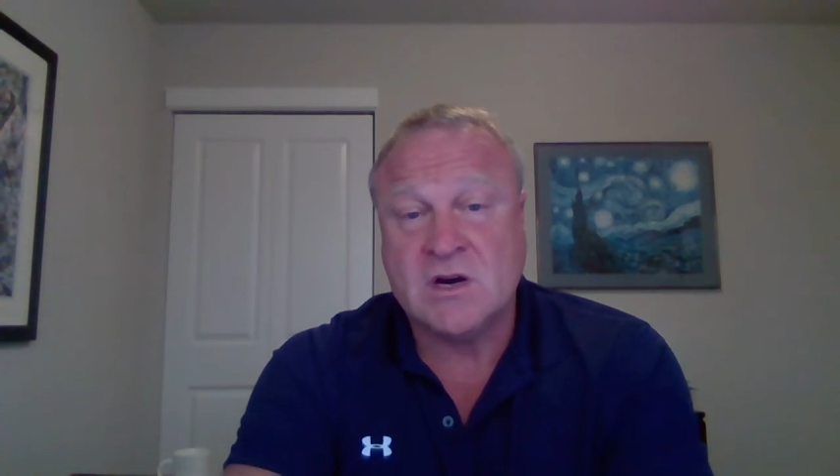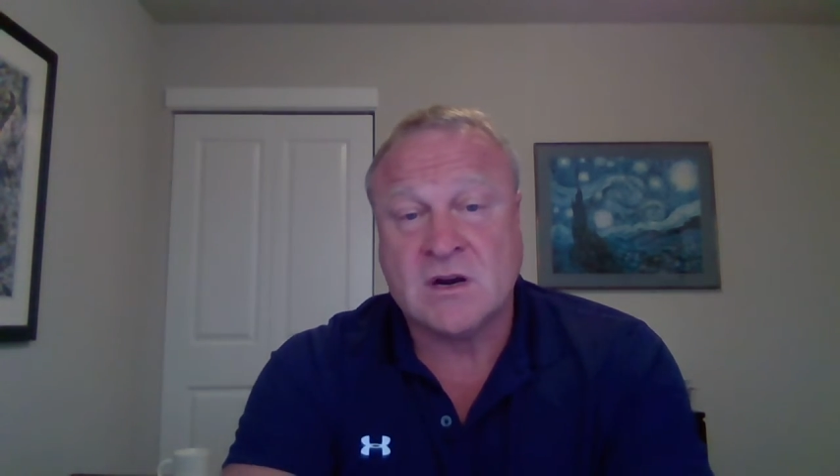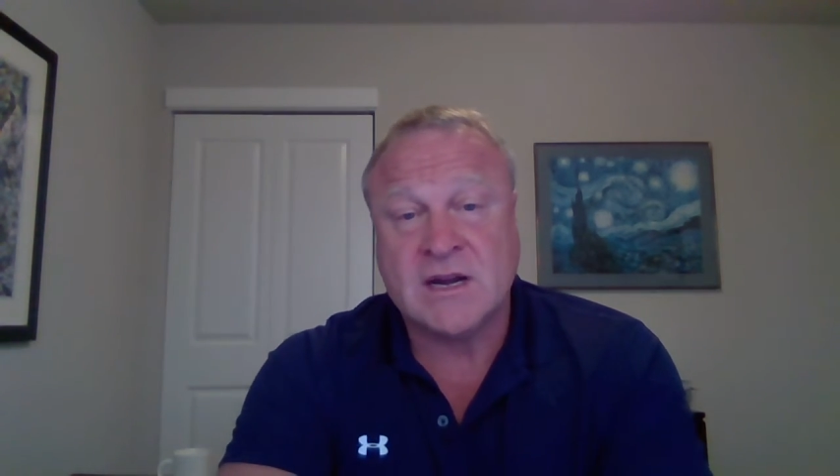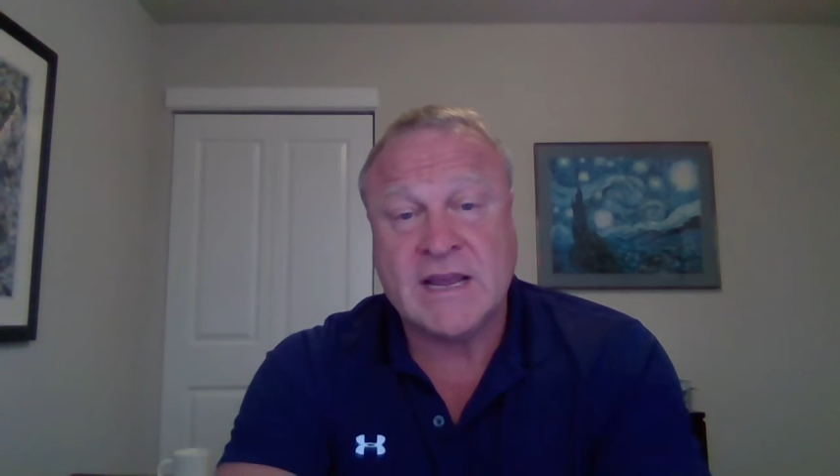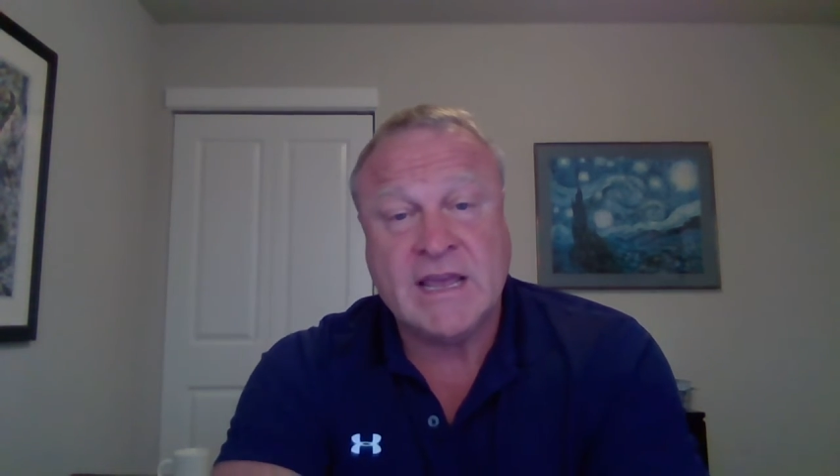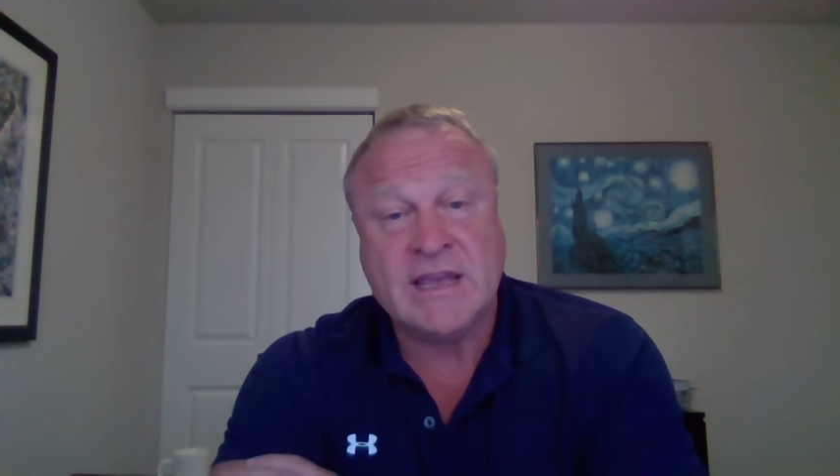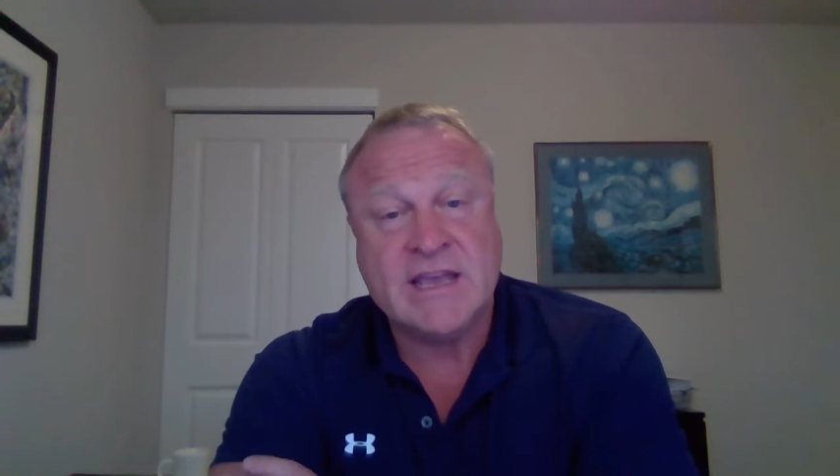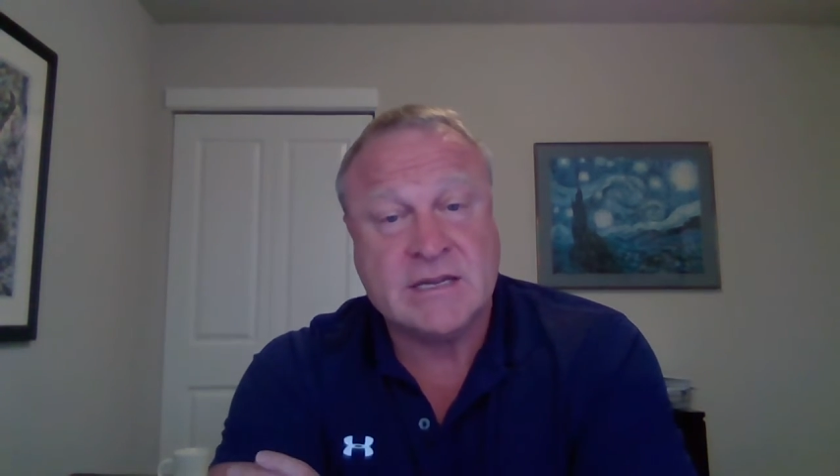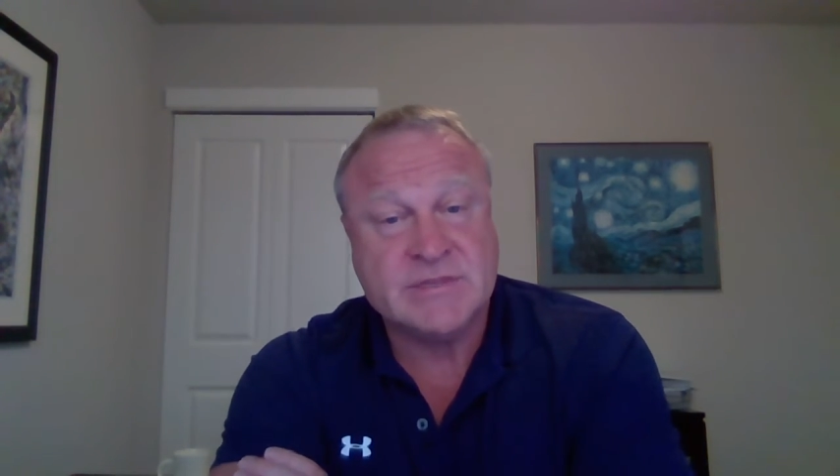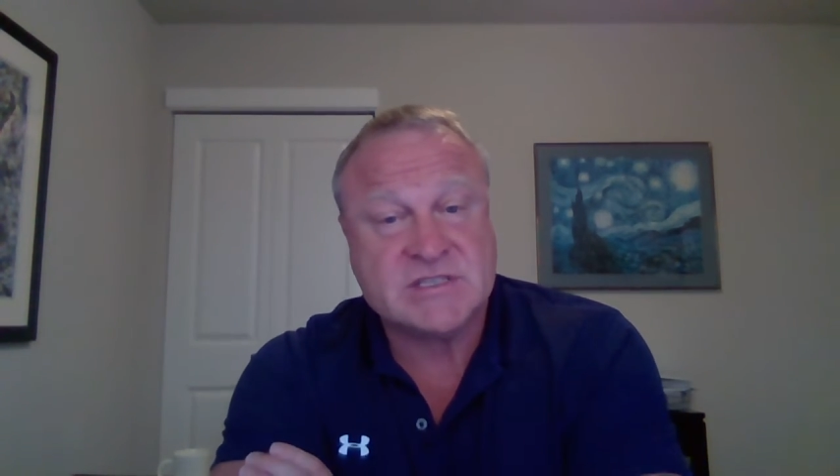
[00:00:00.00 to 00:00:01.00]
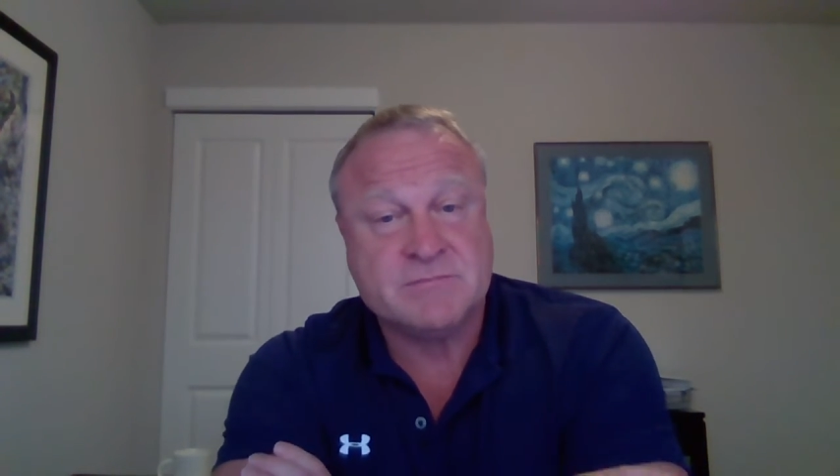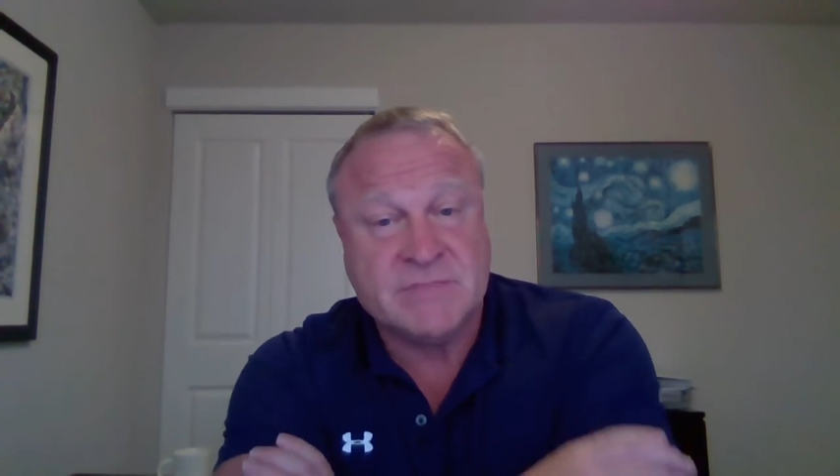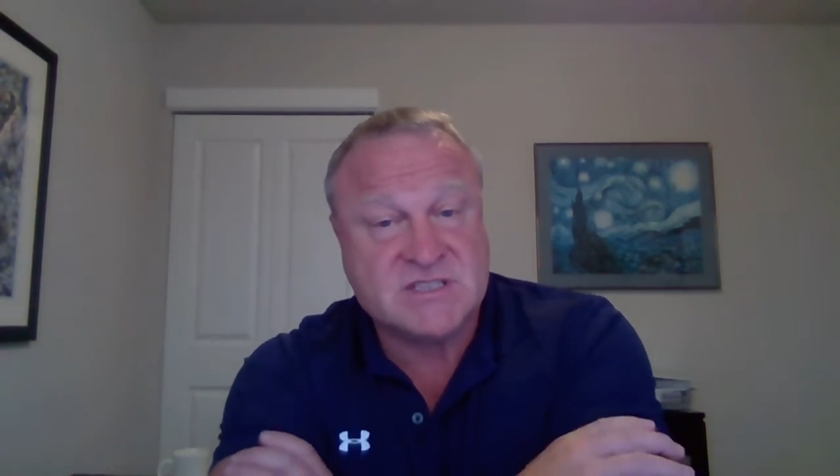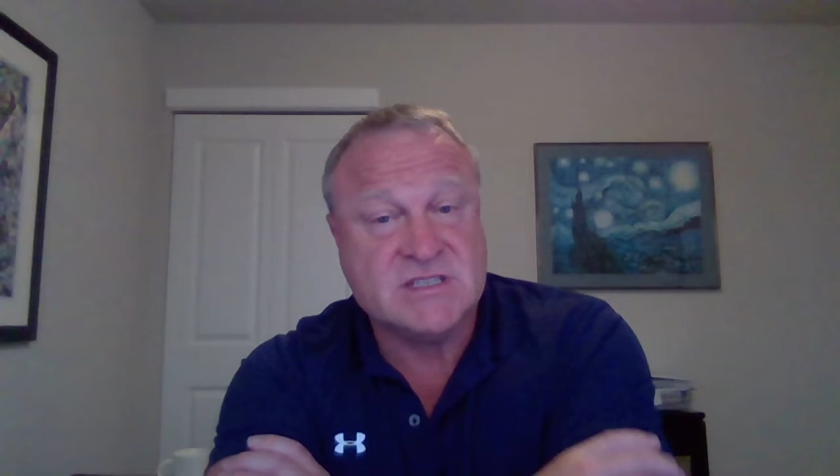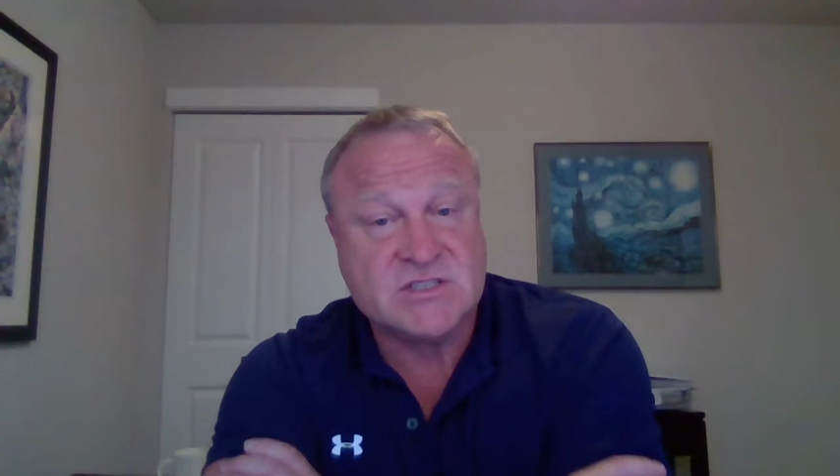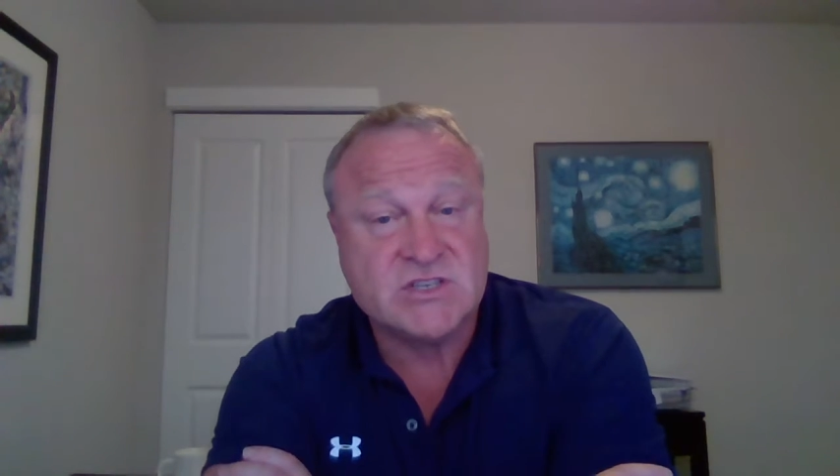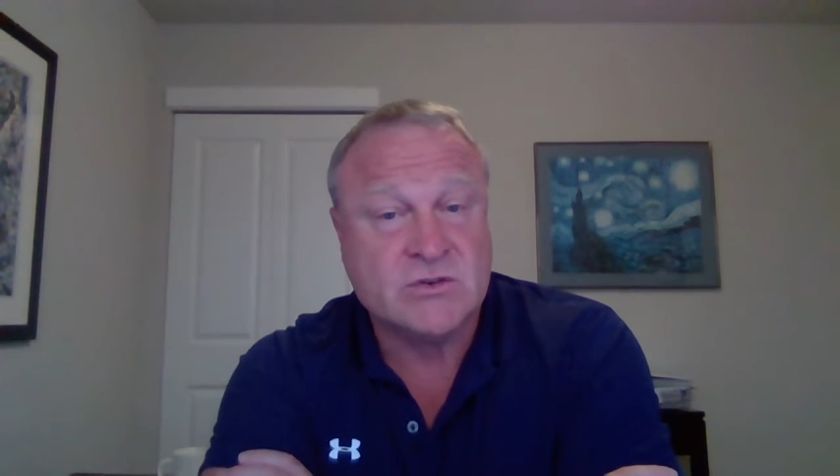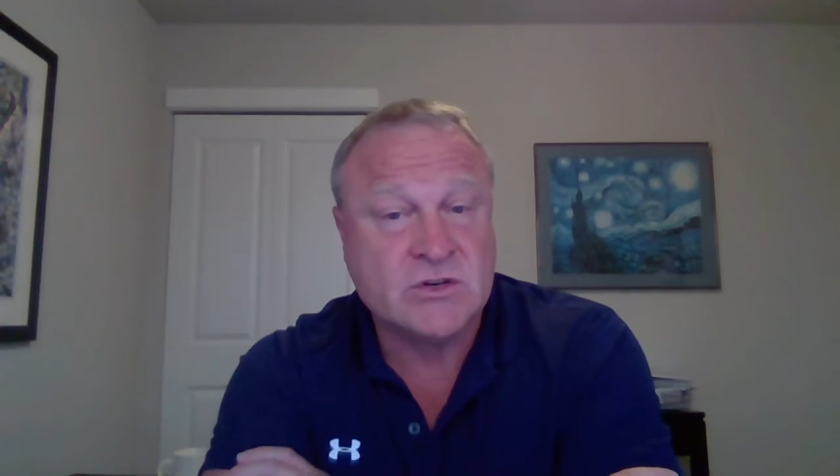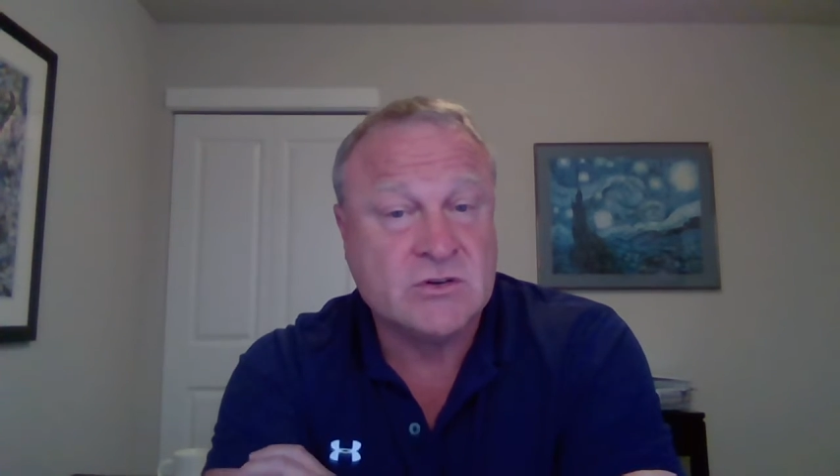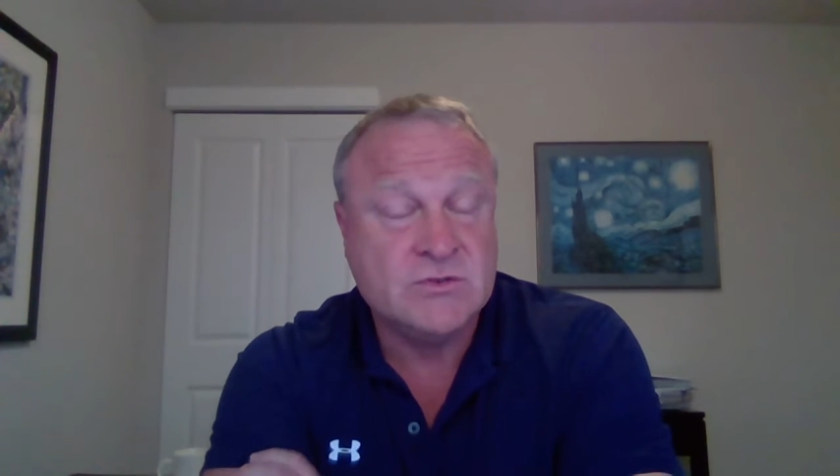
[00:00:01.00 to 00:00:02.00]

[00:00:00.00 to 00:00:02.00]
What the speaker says: are a cannabis business owner